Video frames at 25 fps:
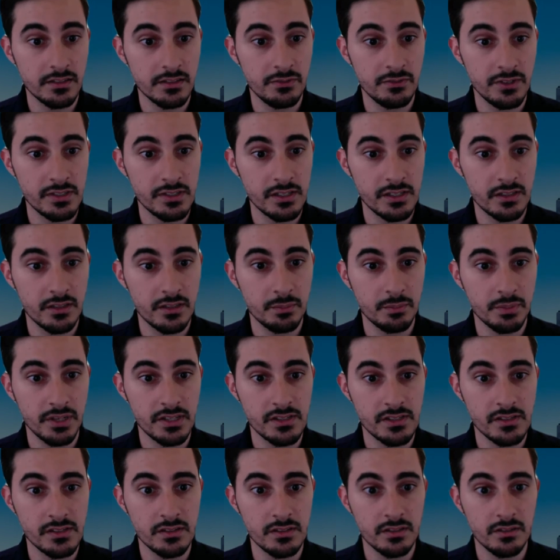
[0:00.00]
physically
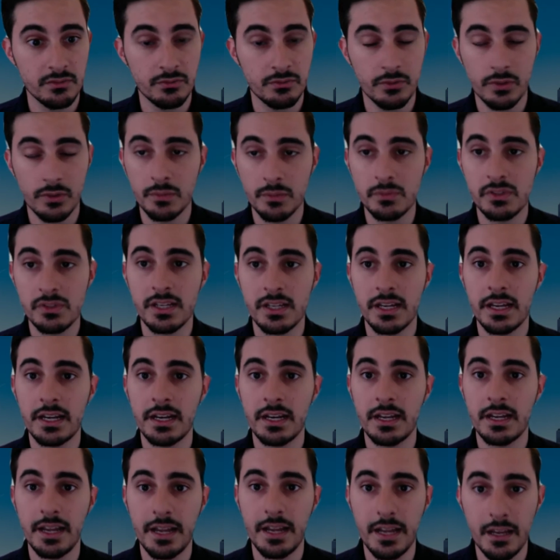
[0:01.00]
present in the forum state
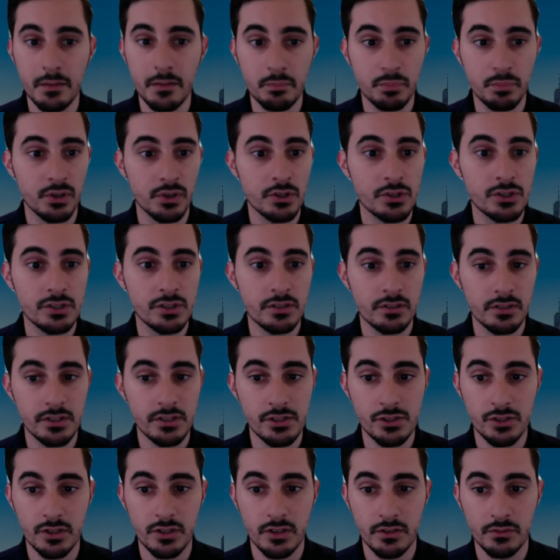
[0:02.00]
and personally
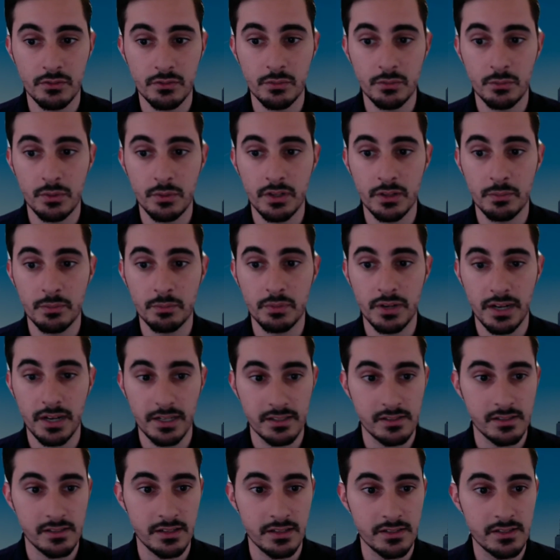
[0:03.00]
served with
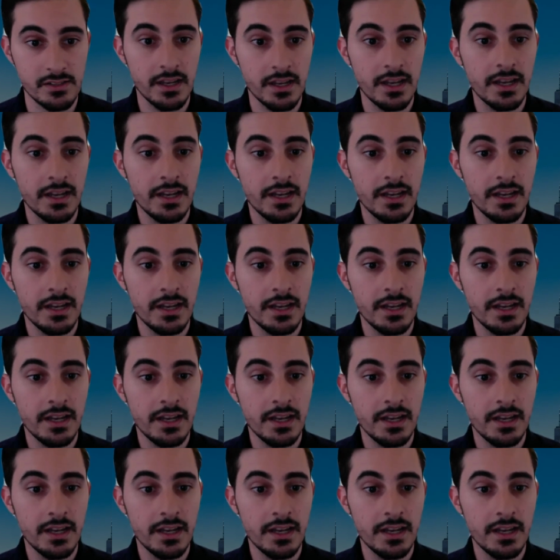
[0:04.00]
process.